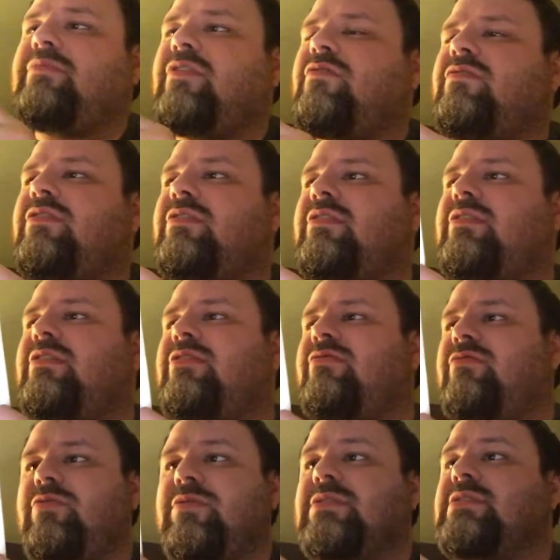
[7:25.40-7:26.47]
over the
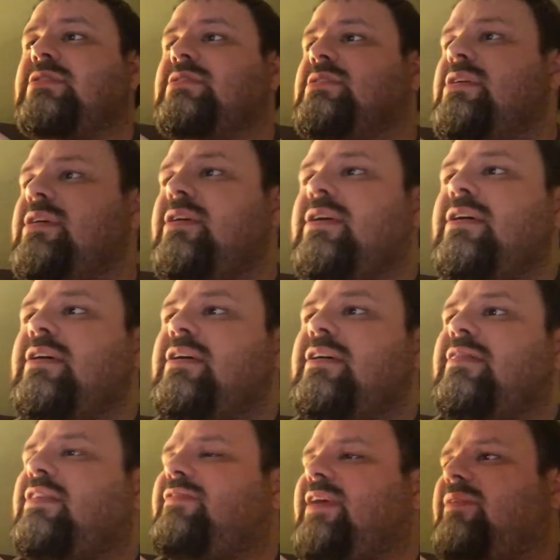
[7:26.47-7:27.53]
ruins.
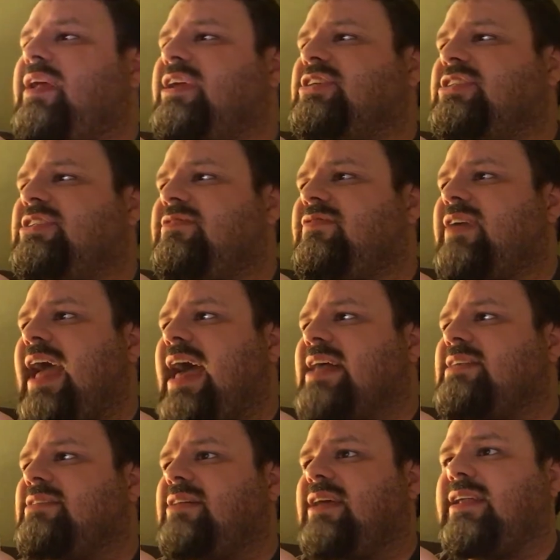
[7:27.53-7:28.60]
The foundations of the
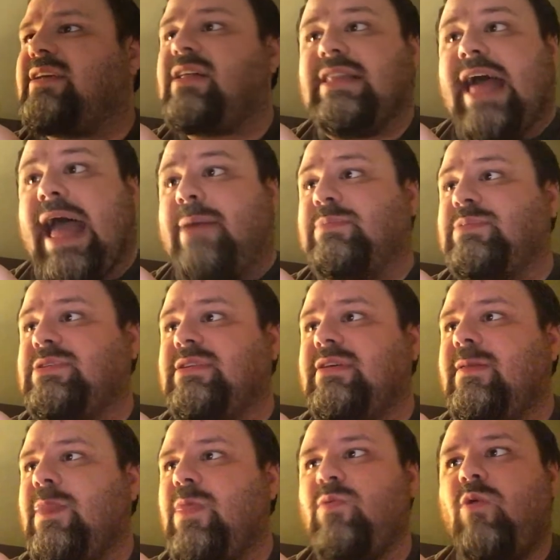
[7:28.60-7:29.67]
castle had collapsed.
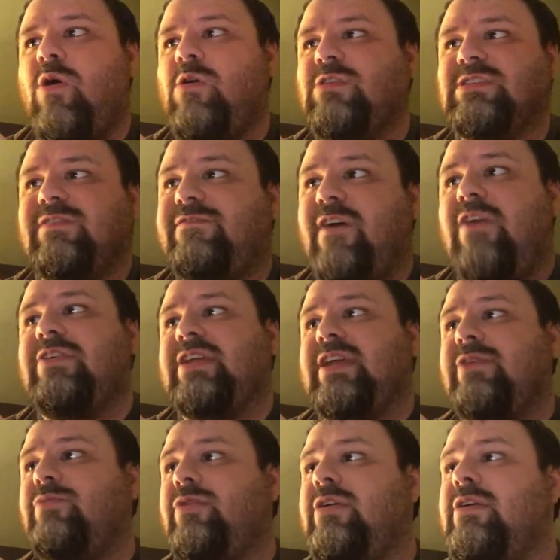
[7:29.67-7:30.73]
The walls had fallen
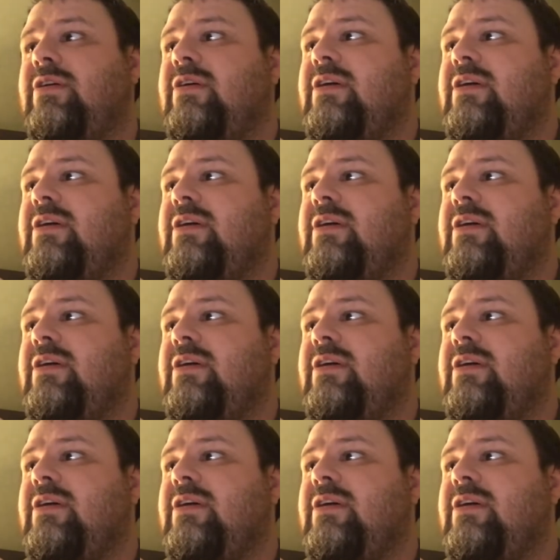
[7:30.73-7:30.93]
inward.